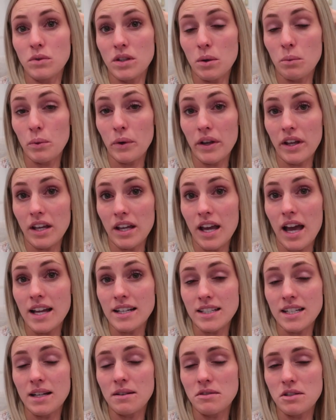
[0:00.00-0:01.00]
that we
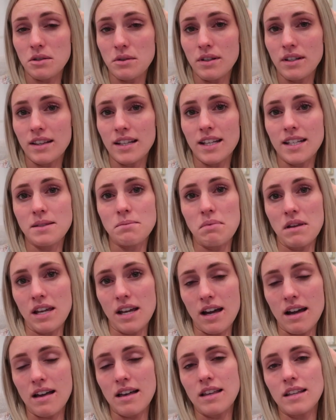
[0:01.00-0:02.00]
ended up doing this
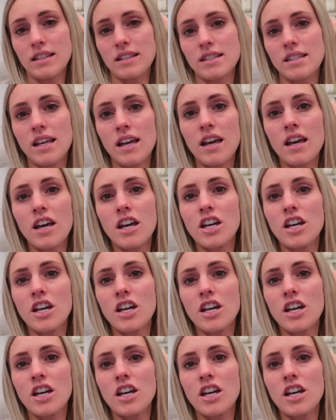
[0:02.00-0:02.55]
because